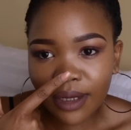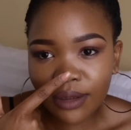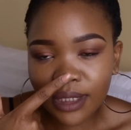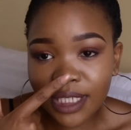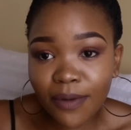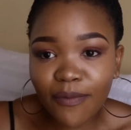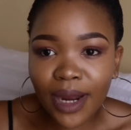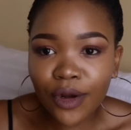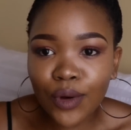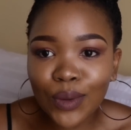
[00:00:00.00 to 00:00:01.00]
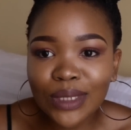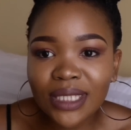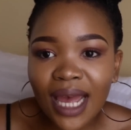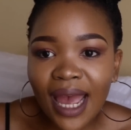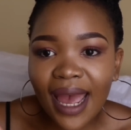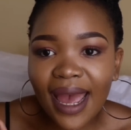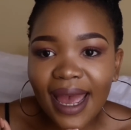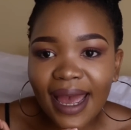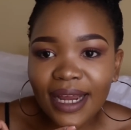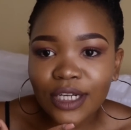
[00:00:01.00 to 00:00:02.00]
the tip of my nose,
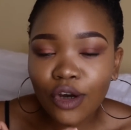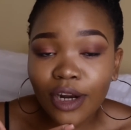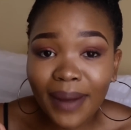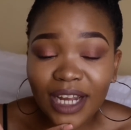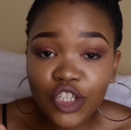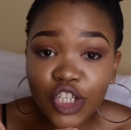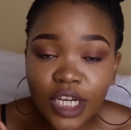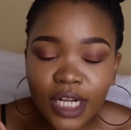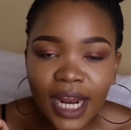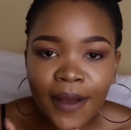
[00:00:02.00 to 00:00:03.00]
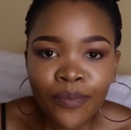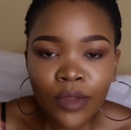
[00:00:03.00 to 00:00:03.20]
and on my chin.